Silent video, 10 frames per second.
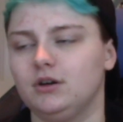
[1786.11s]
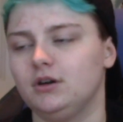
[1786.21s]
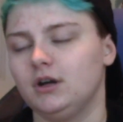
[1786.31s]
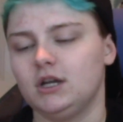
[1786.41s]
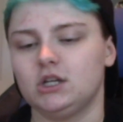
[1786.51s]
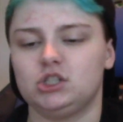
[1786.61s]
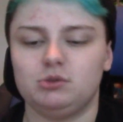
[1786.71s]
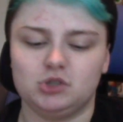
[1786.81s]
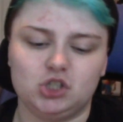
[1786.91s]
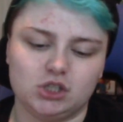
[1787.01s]
or
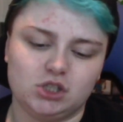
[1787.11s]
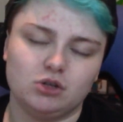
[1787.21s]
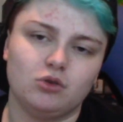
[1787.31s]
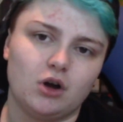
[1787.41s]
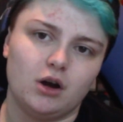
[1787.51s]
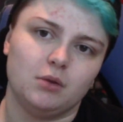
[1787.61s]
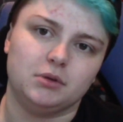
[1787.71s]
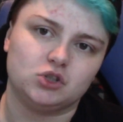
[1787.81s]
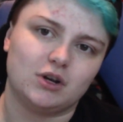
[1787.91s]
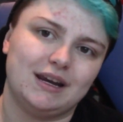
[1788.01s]
she was just so
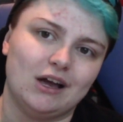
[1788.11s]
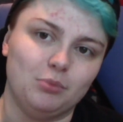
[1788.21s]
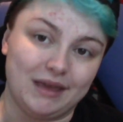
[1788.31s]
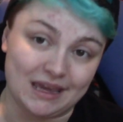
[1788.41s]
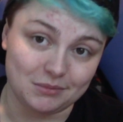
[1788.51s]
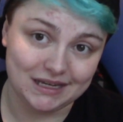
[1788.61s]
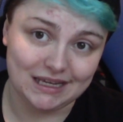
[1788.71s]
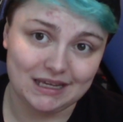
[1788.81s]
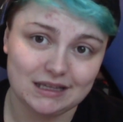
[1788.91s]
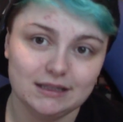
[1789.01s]
caught up in trying to help
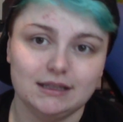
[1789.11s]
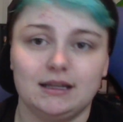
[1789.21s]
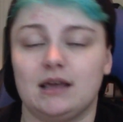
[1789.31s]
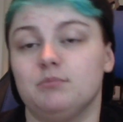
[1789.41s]
Amity